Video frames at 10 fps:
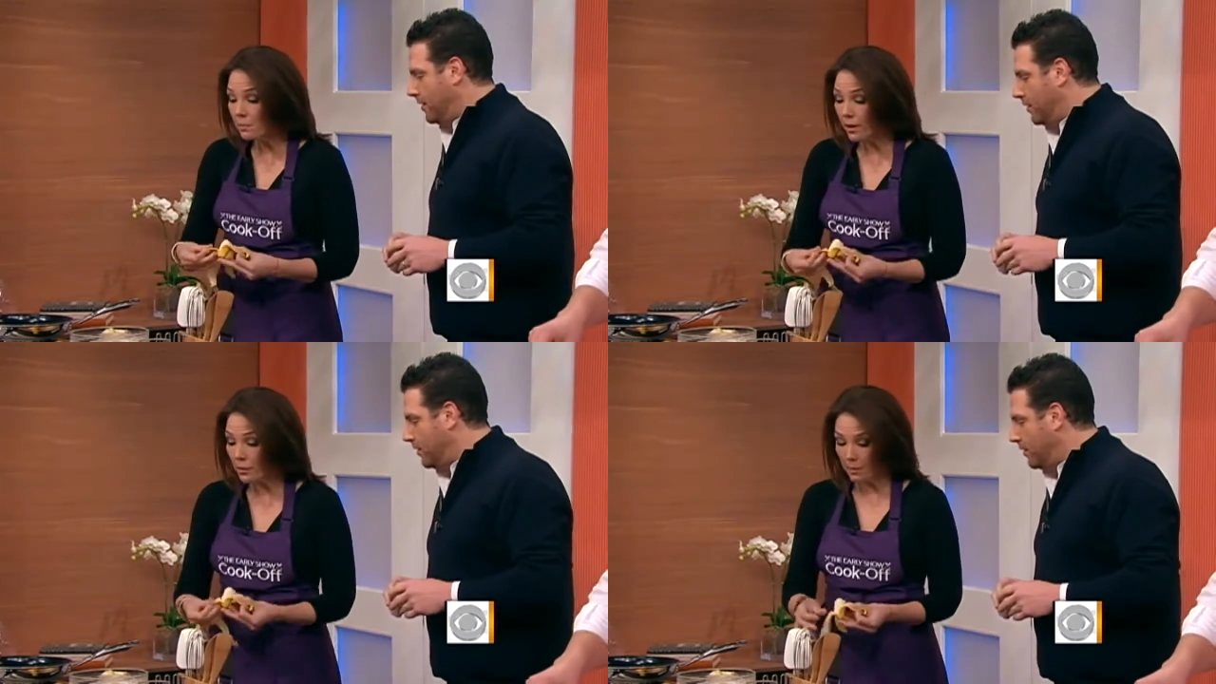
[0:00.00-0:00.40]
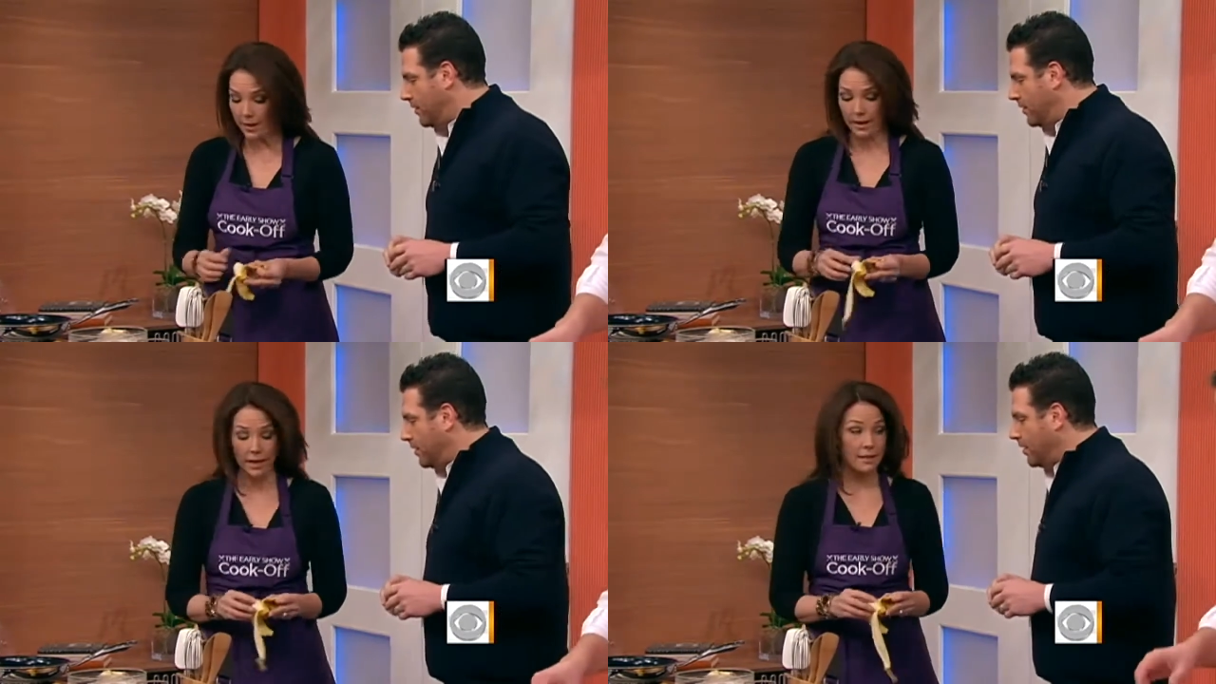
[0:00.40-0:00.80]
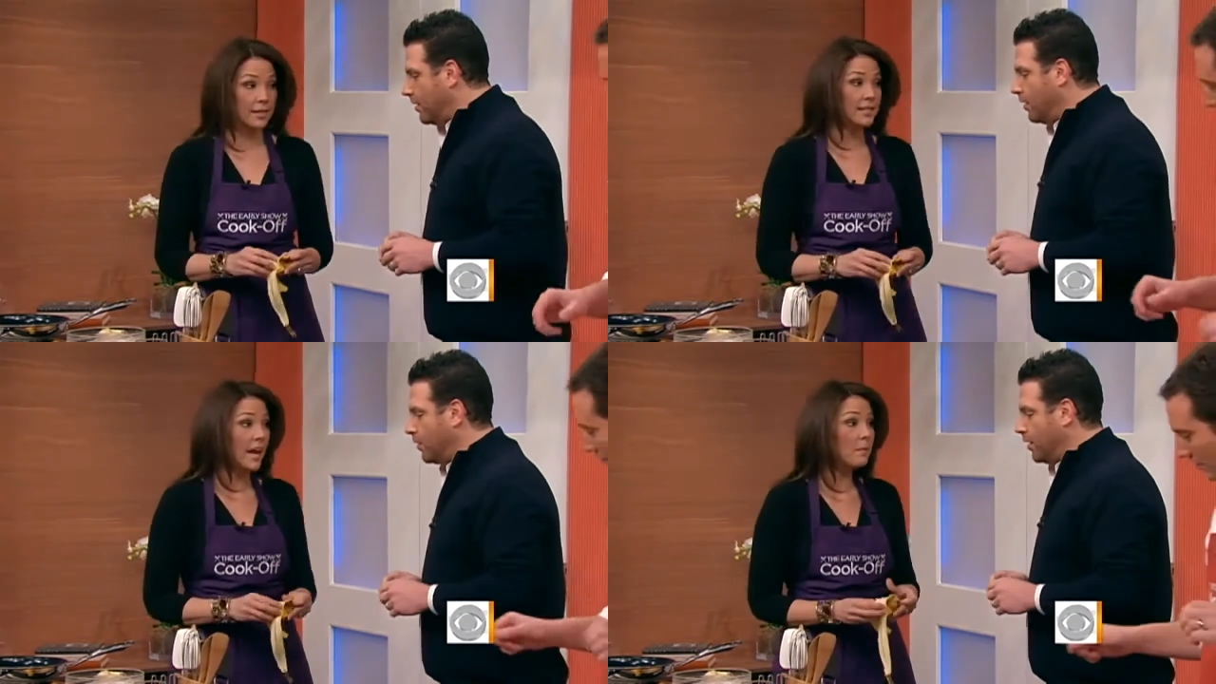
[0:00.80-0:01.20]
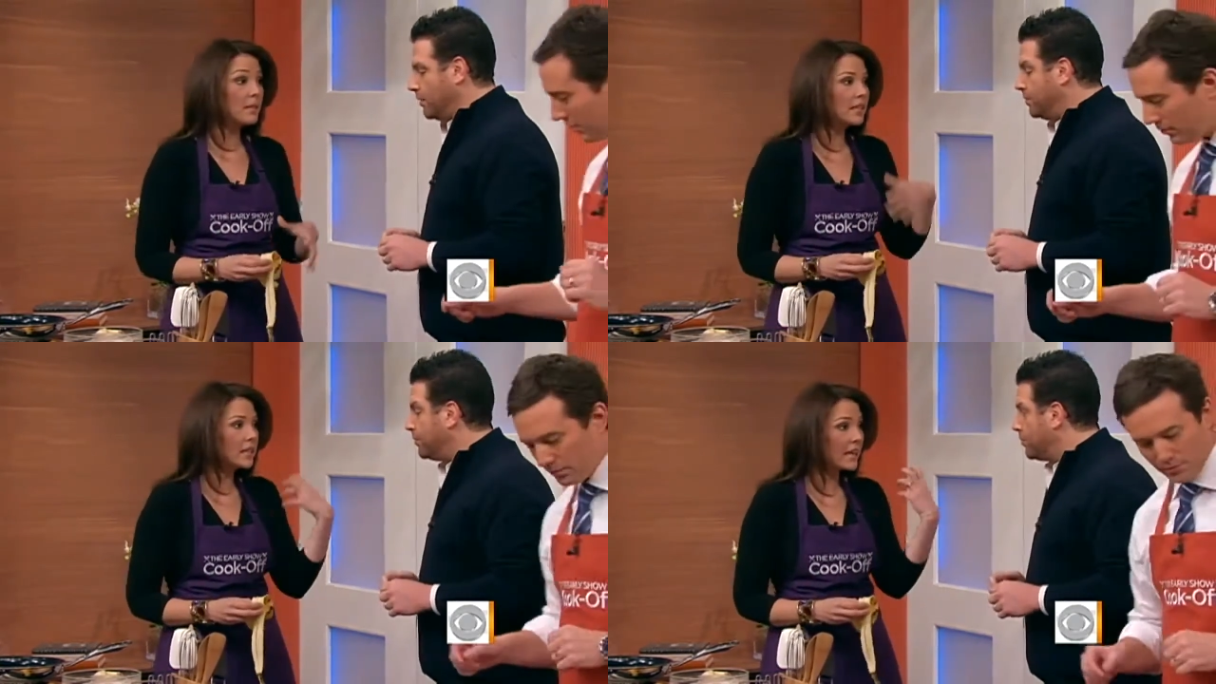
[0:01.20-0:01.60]
Speaker 1: buckwheat pancakes because okay. I
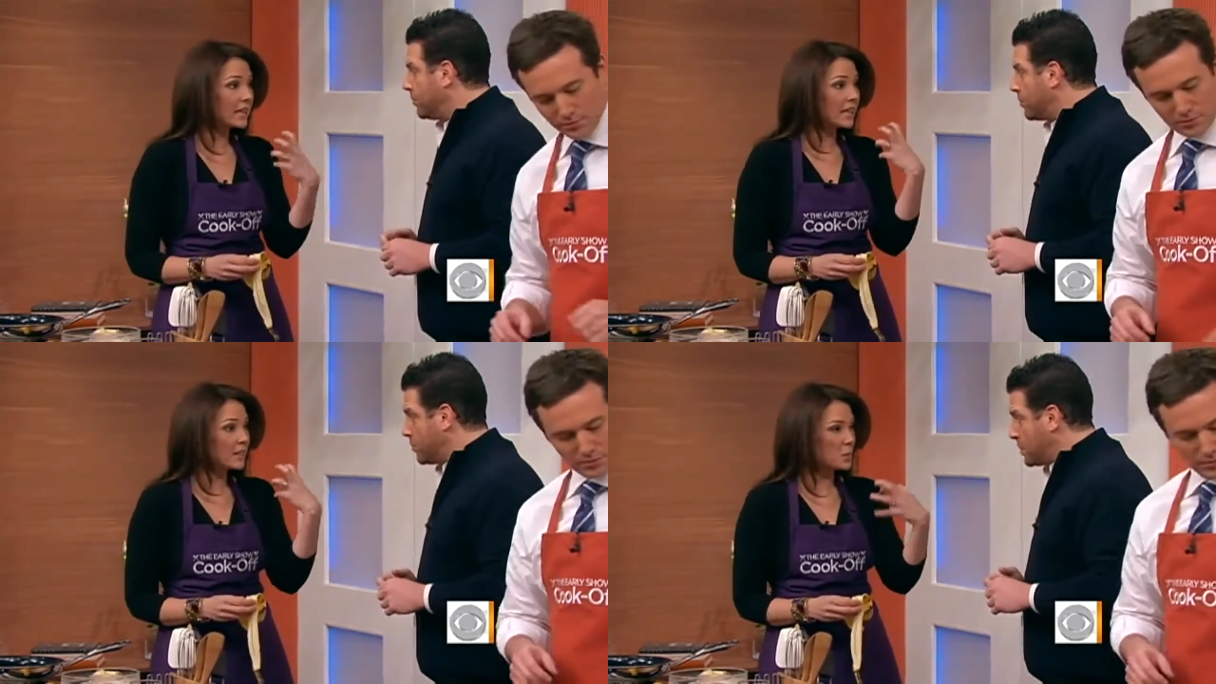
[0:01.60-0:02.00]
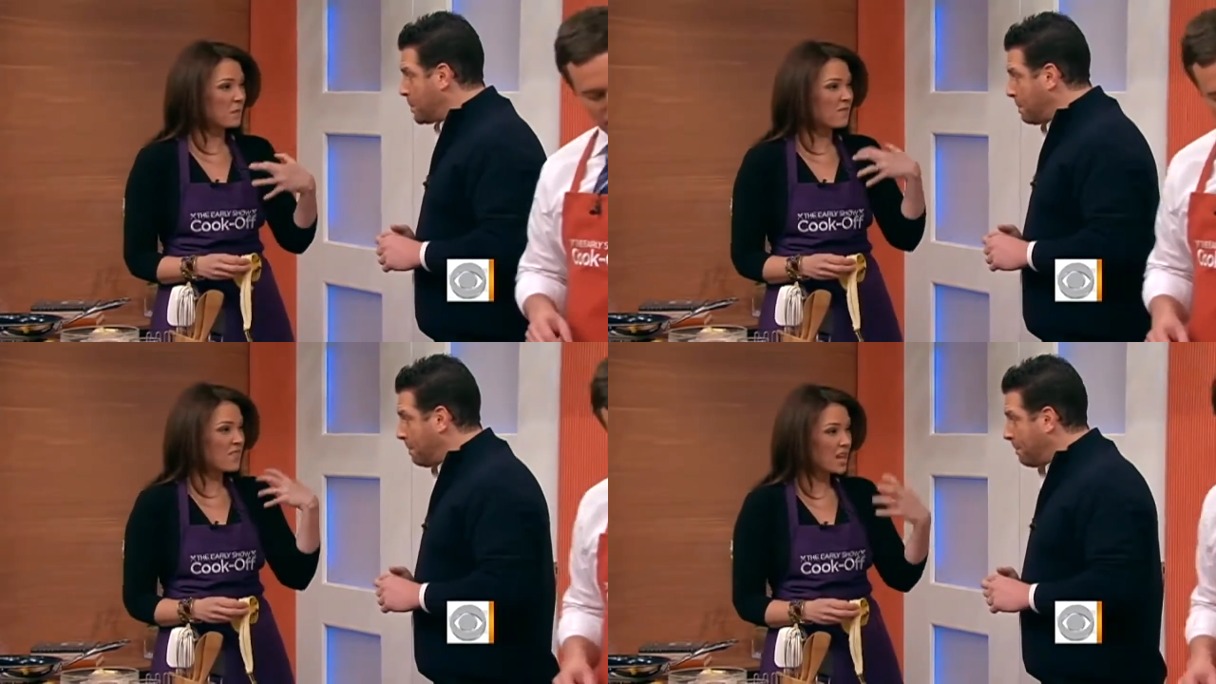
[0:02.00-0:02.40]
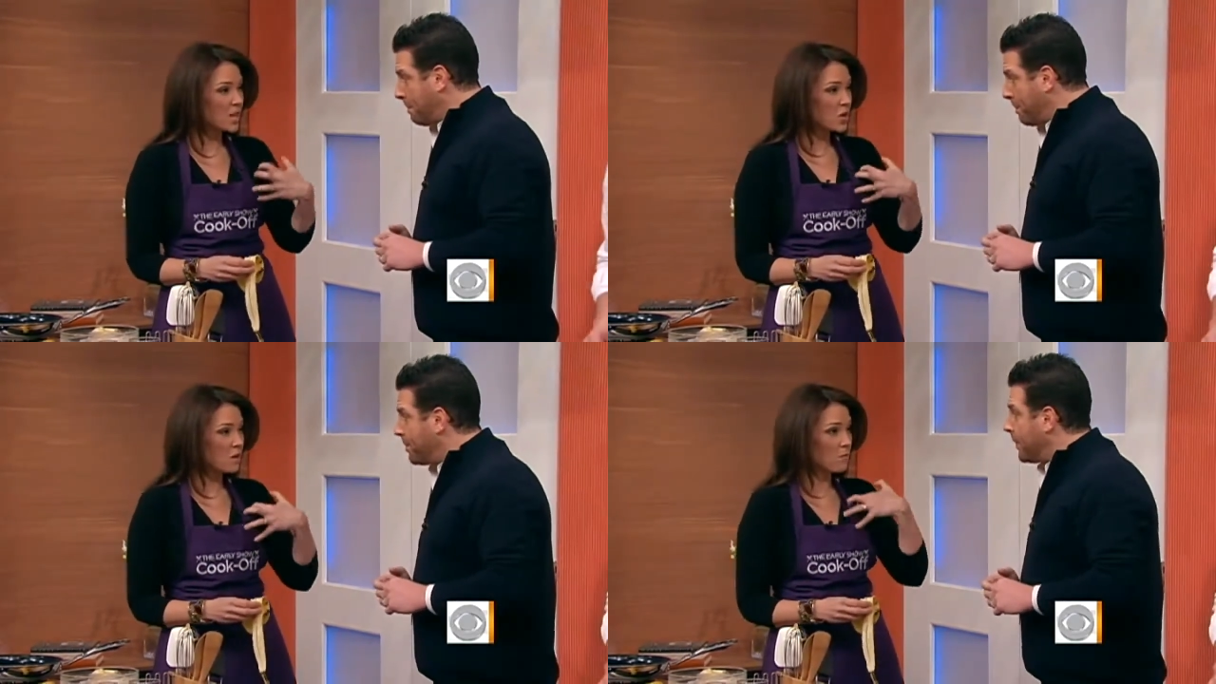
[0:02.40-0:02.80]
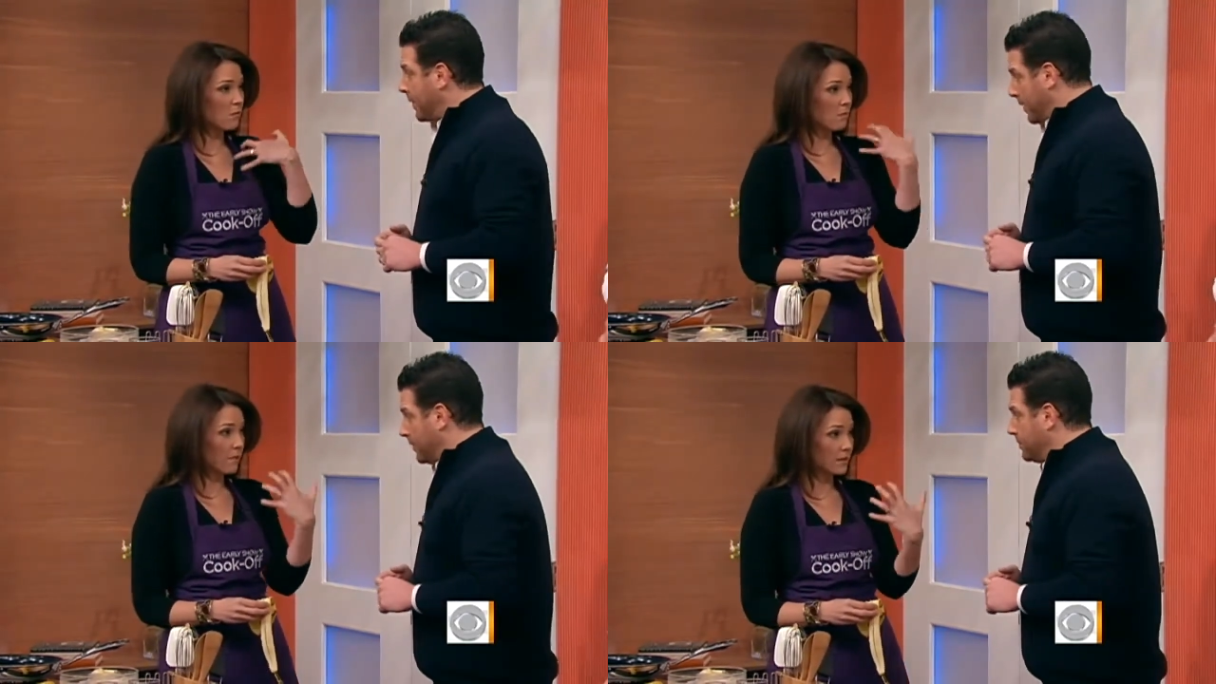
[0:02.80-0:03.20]
really like that sort of nuttier, more
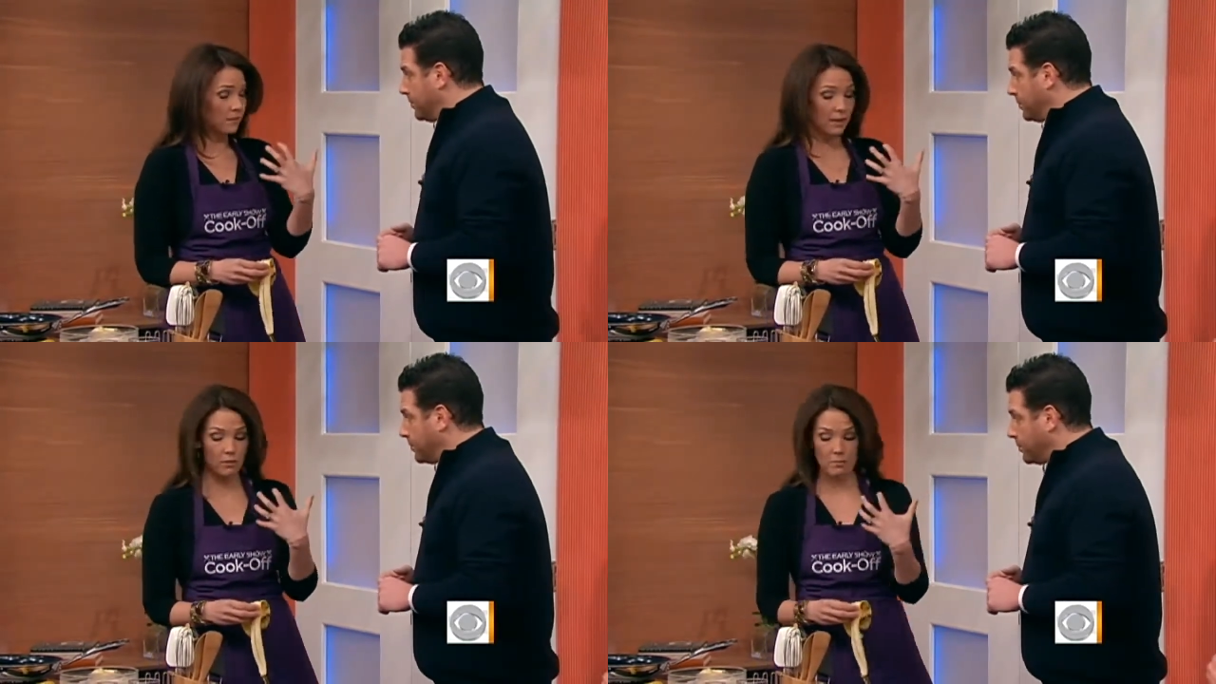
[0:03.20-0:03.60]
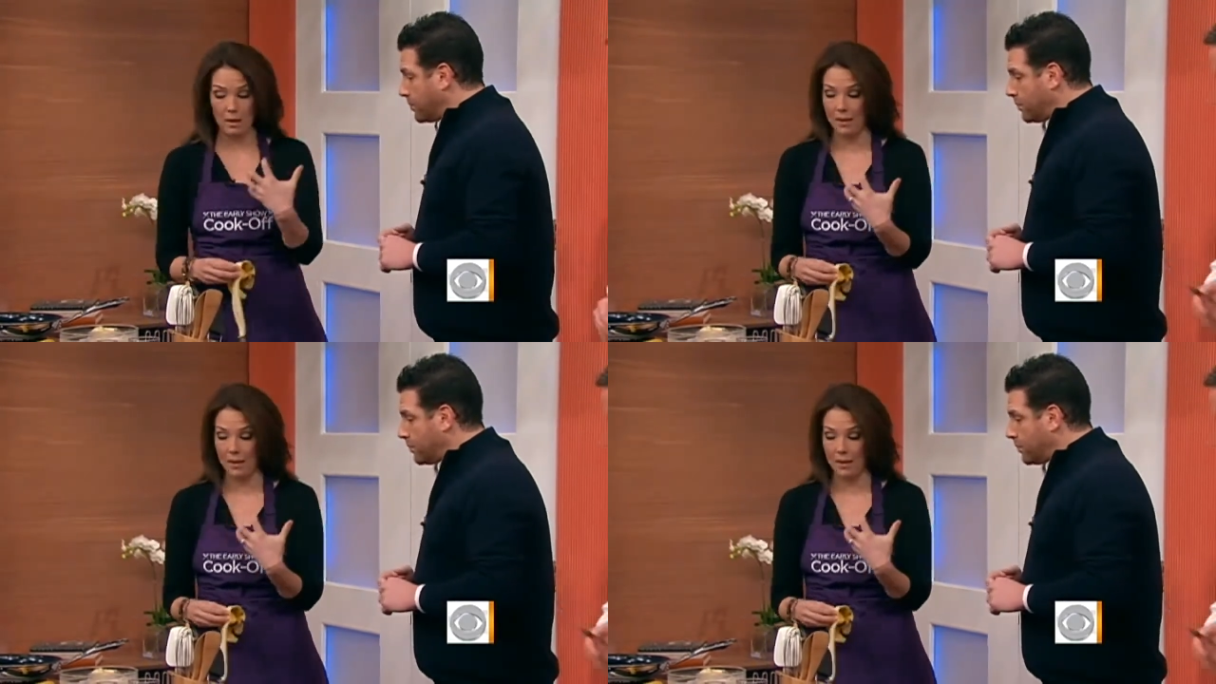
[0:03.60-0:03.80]
robust flavor in my